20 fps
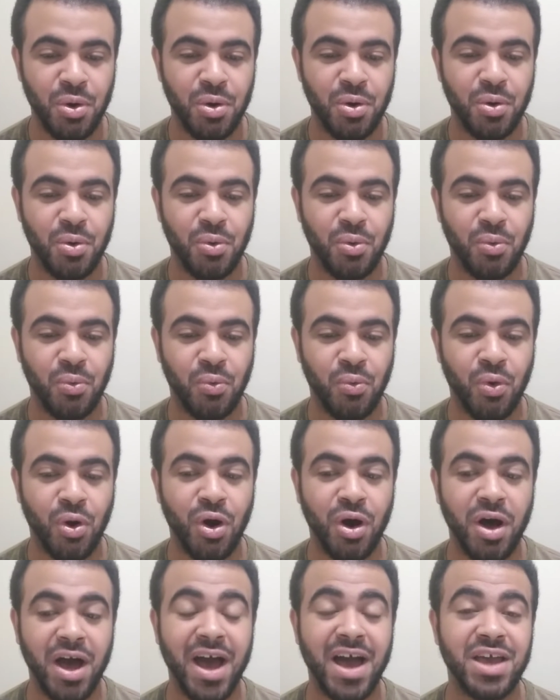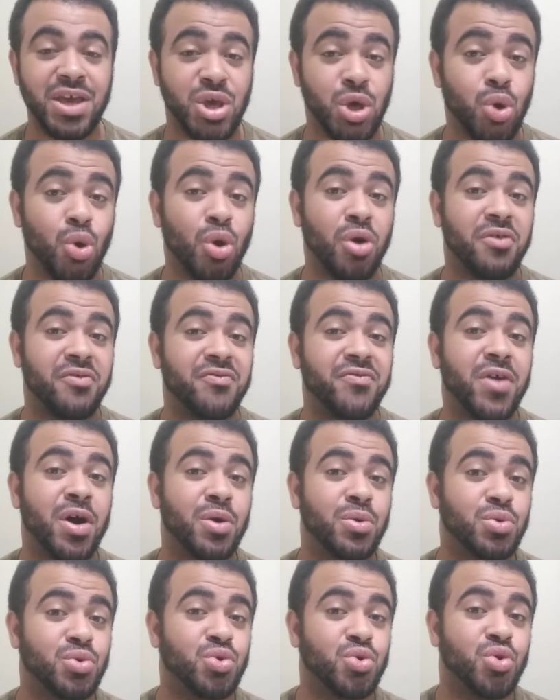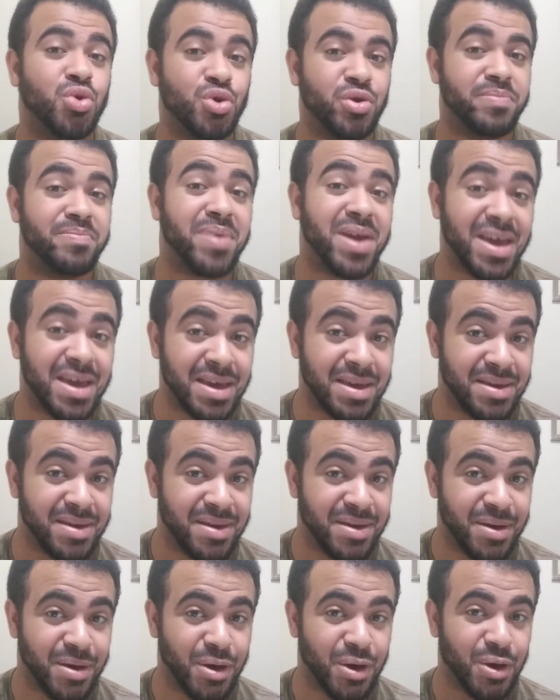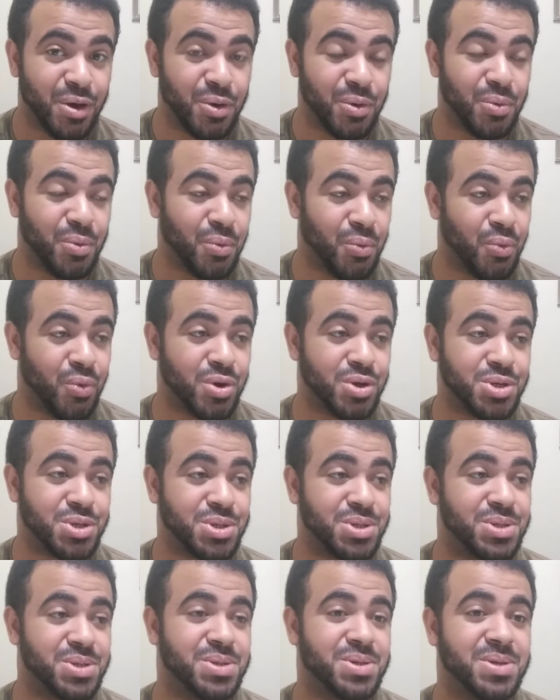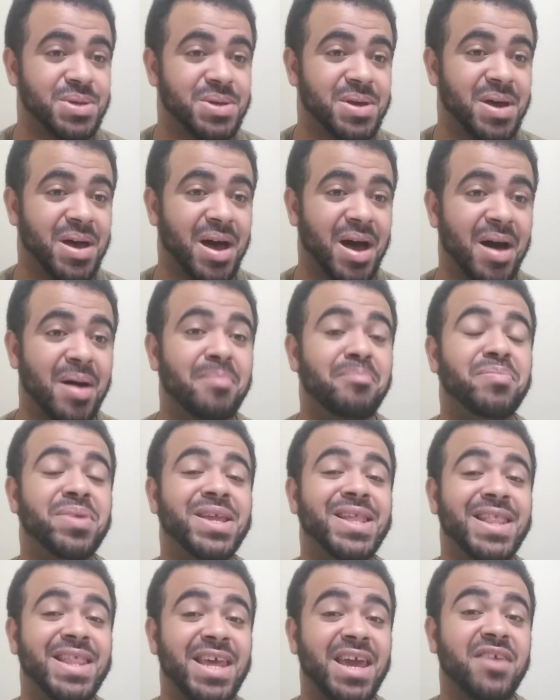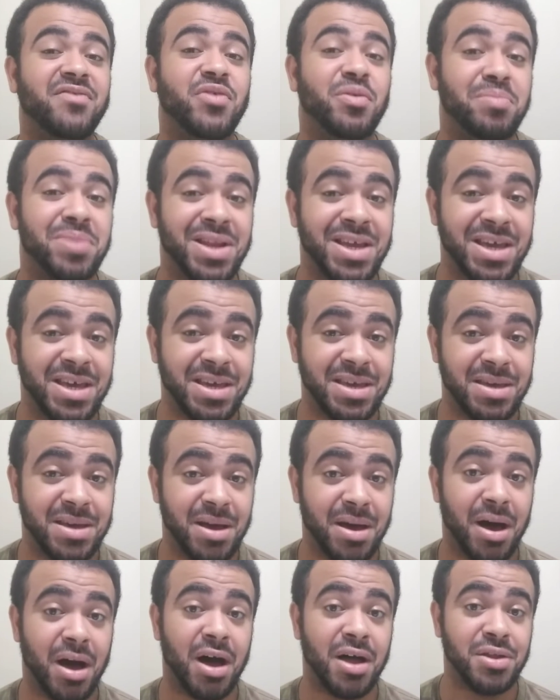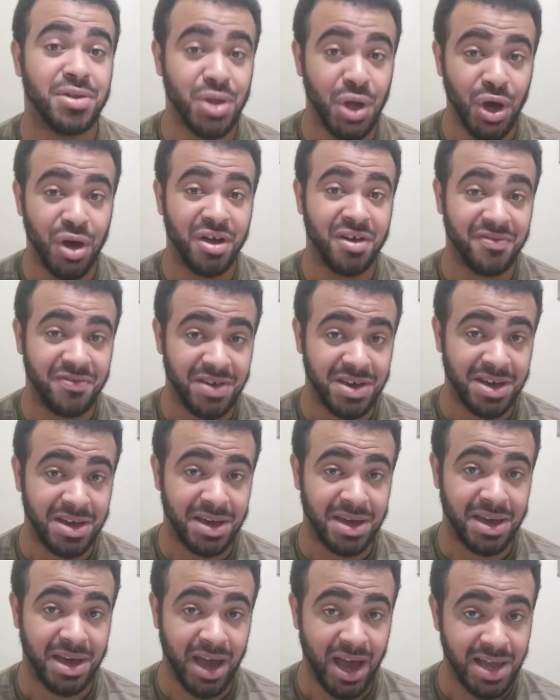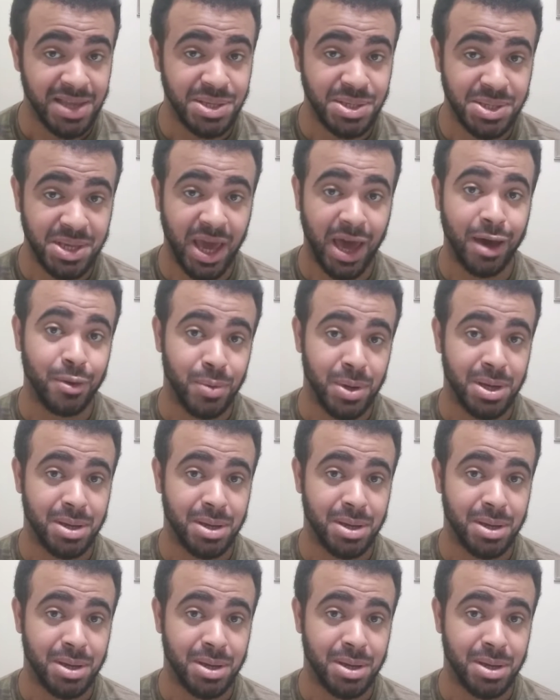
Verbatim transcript: what a UFO could be was unbelievably unnerving and scary.